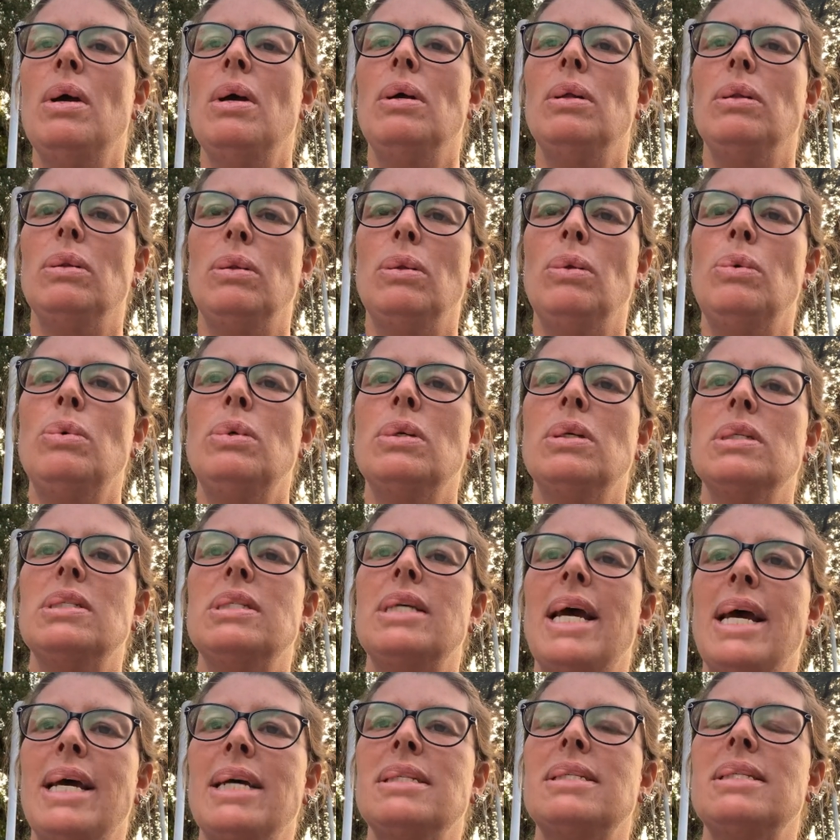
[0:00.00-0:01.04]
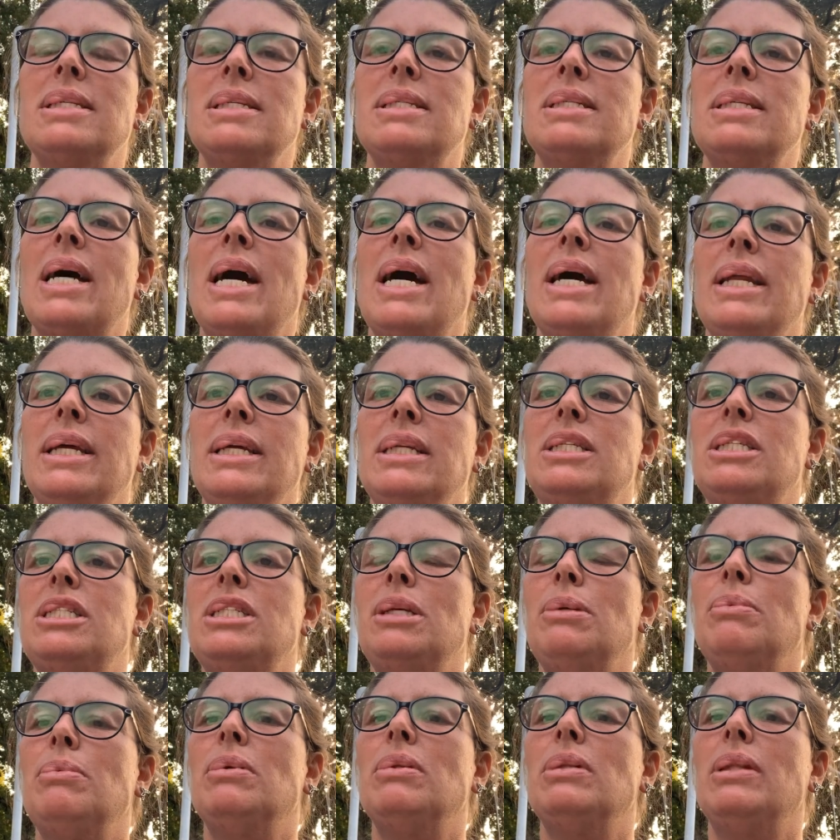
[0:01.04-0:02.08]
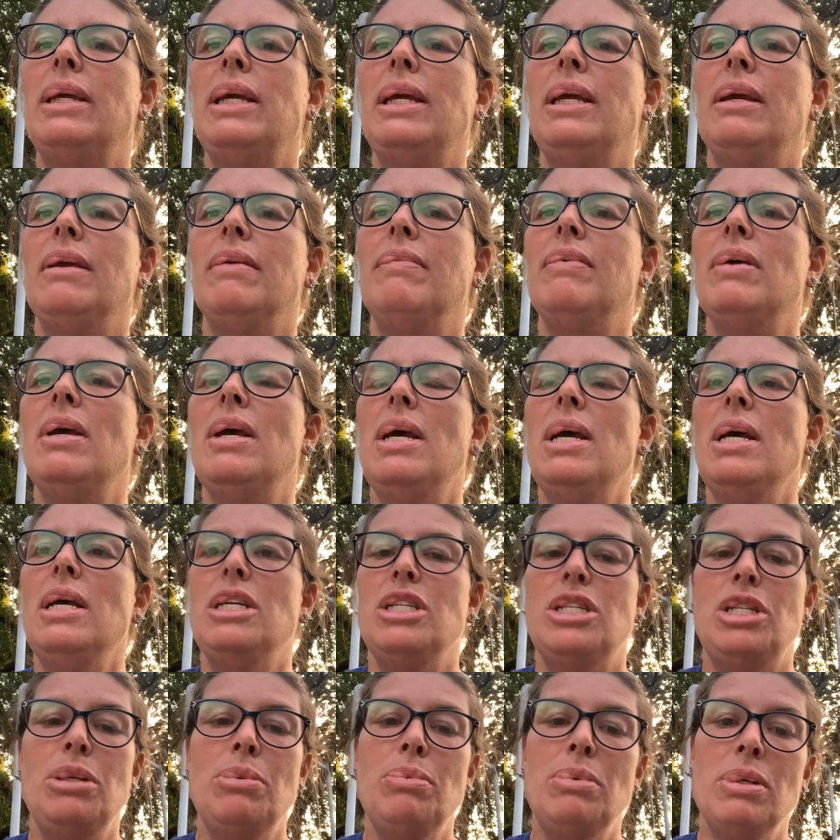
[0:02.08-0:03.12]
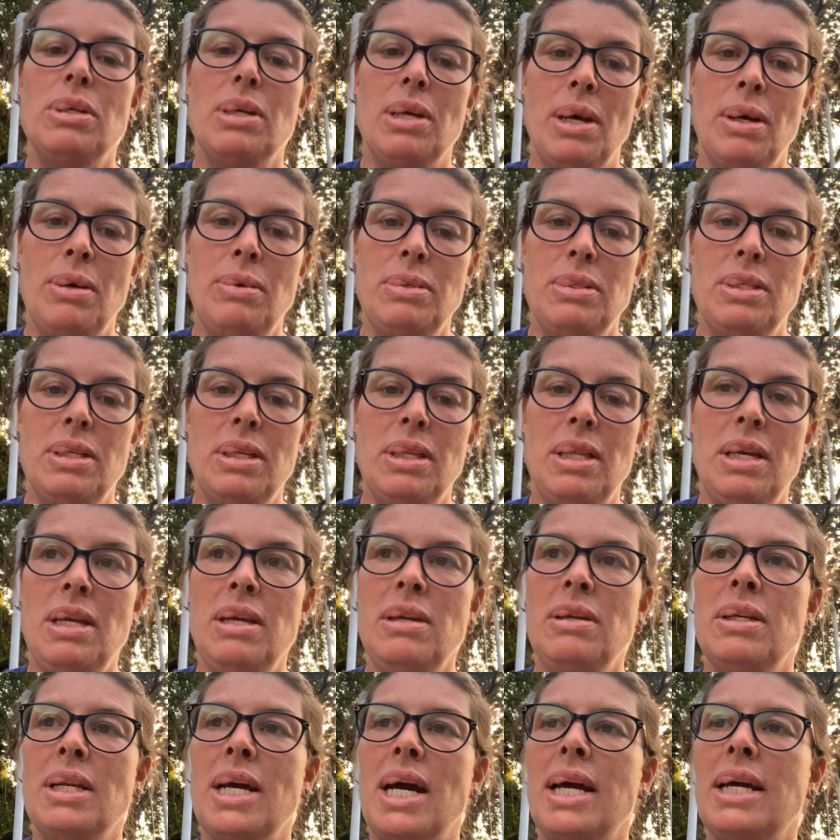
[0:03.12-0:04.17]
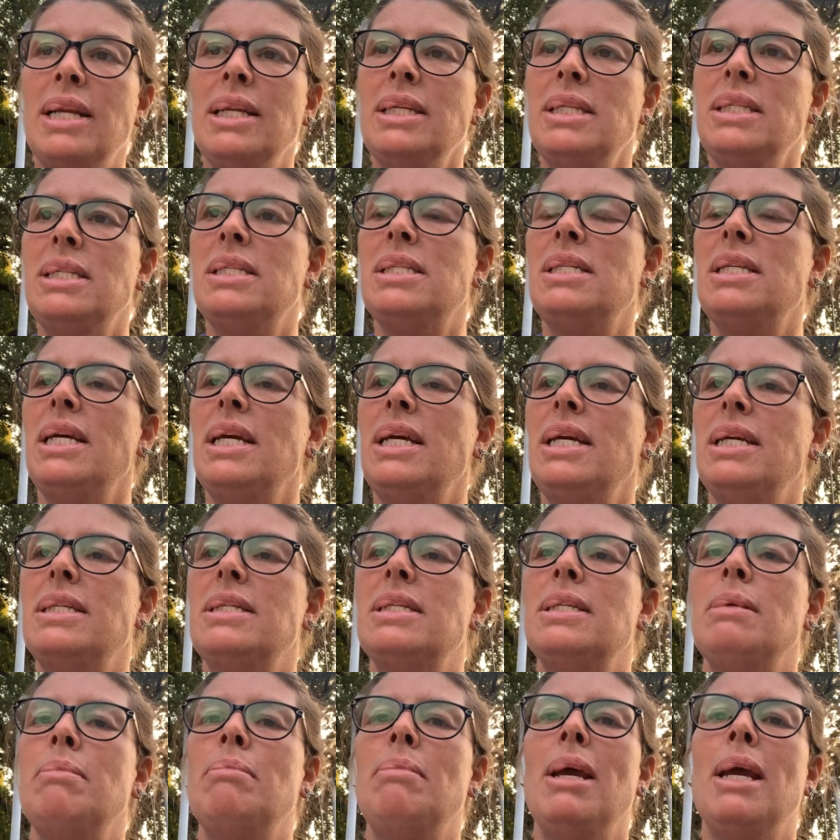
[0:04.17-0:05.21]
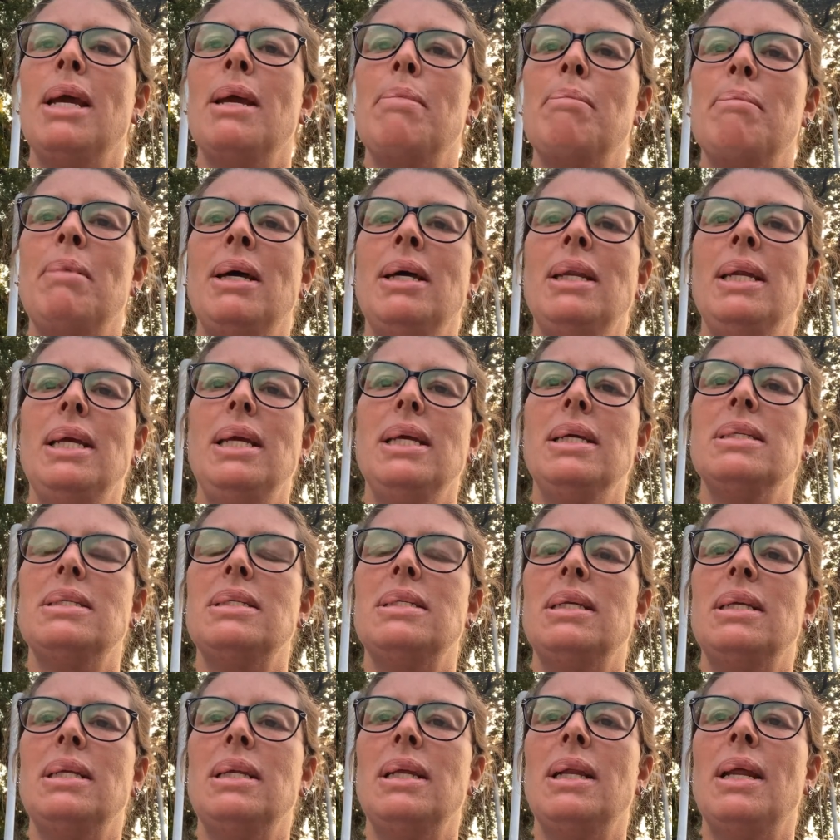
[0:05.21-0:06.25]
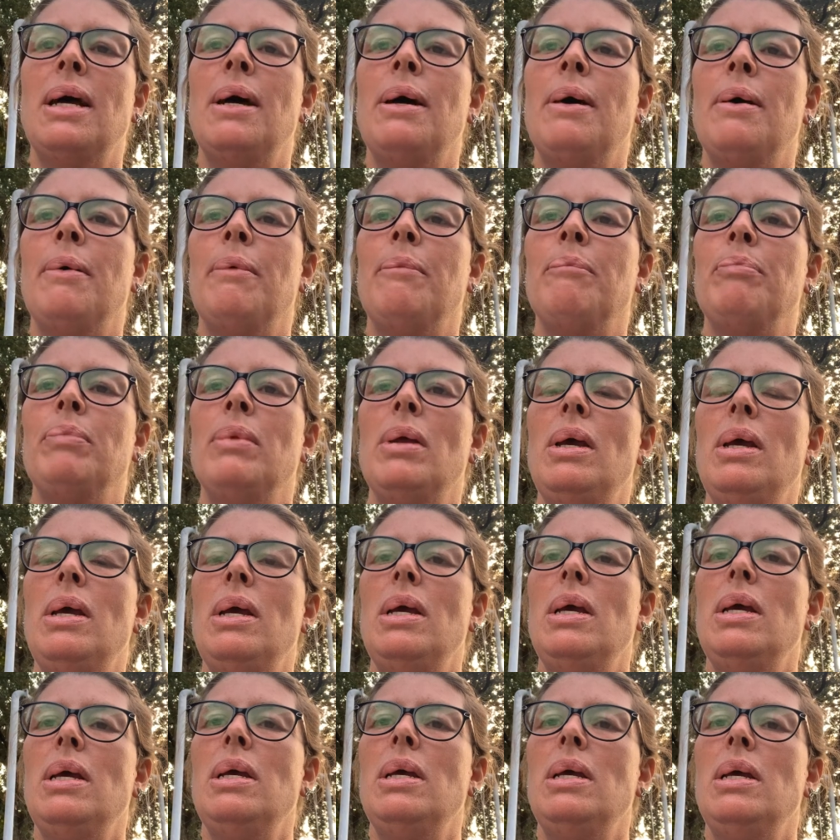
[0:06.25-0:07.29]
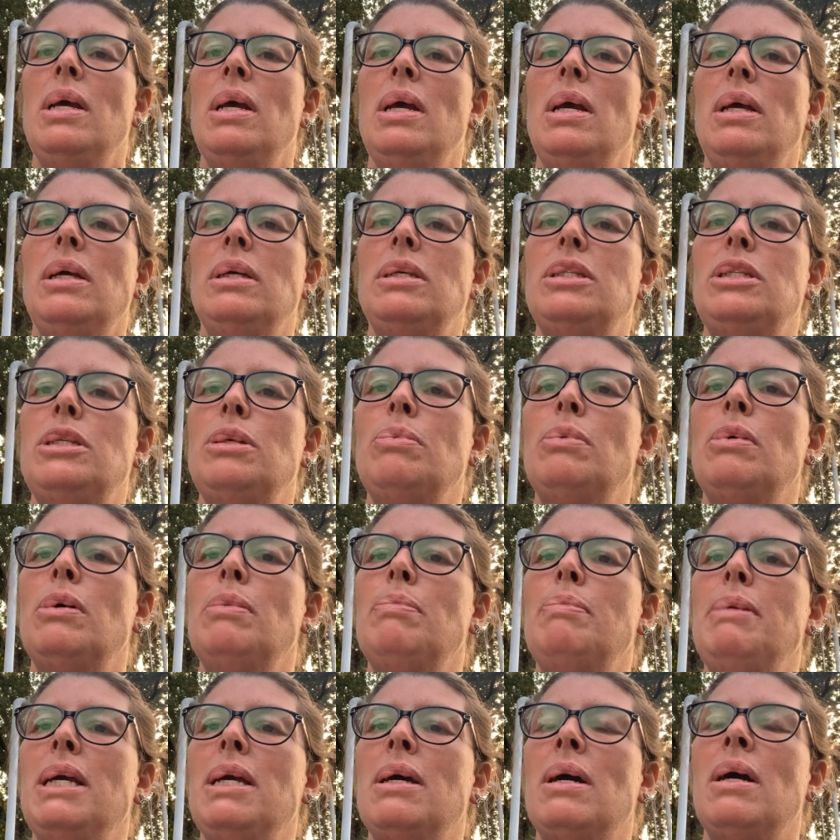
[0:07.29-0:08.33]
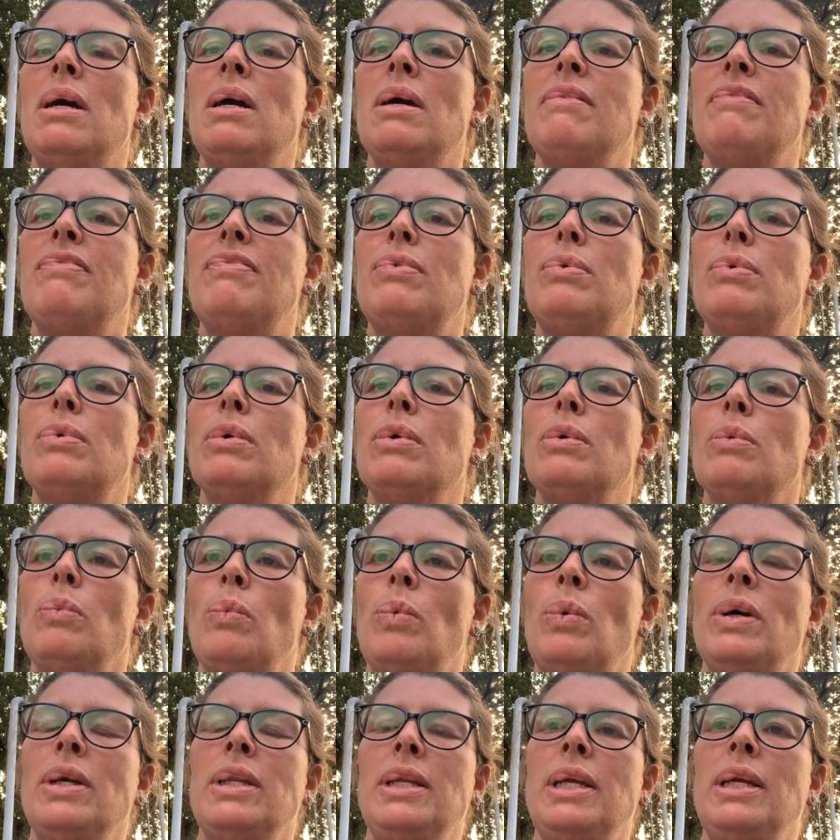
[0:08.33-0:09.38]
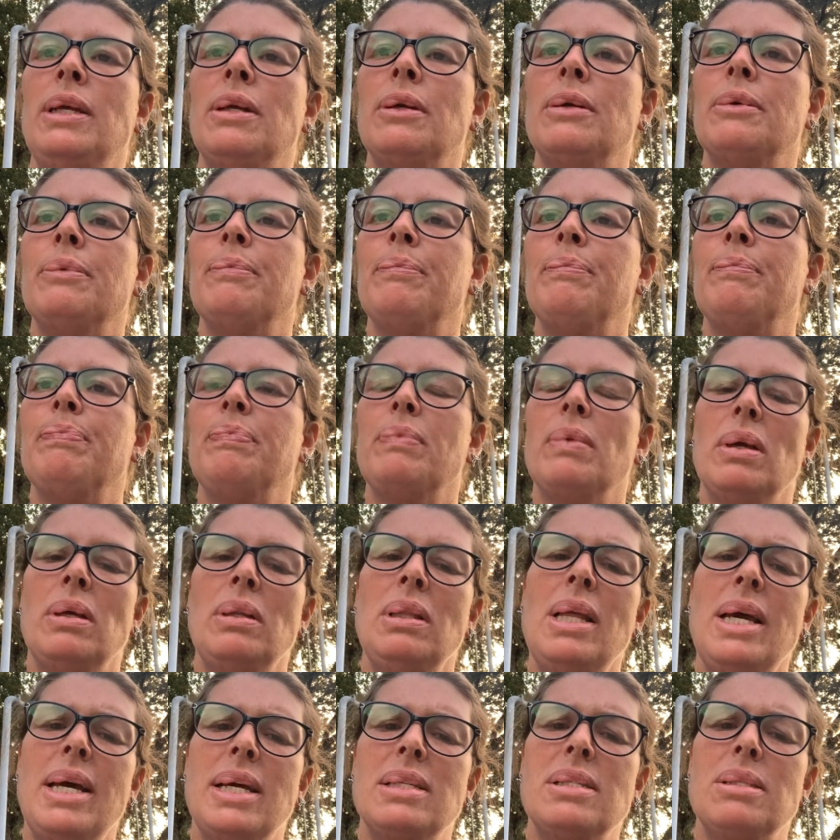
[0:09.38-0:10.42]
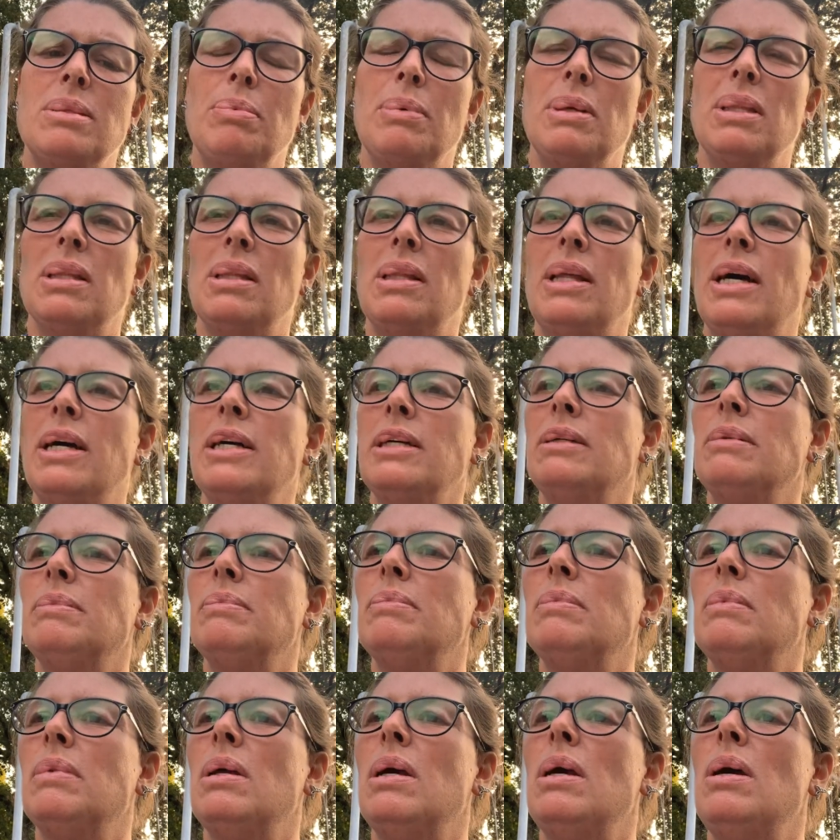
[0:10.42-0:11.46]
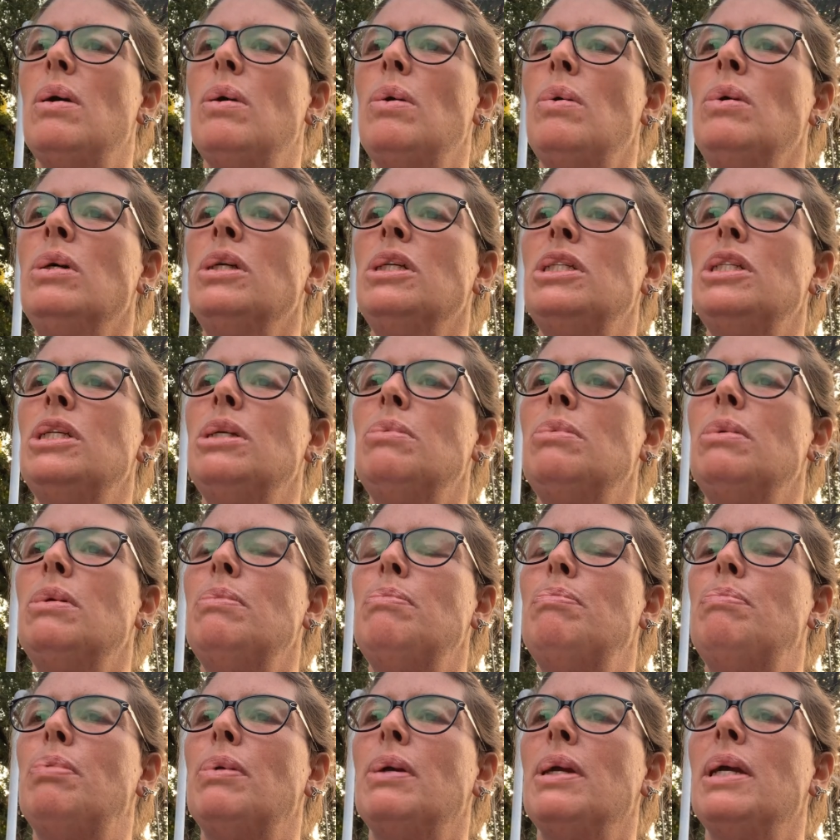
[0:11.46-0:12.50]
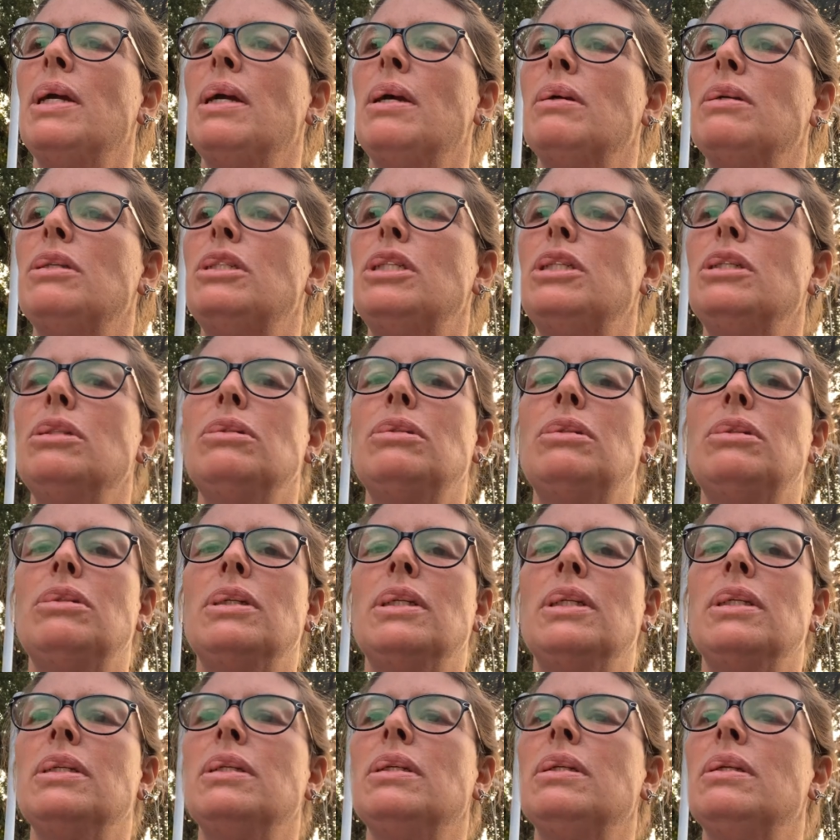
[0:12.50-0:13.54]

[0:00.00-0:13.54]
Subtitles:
Lourdes has decided she will leave. She will go to the United States and make money and send it home. She will be gone for 1 year, less with luck, or she will bring her children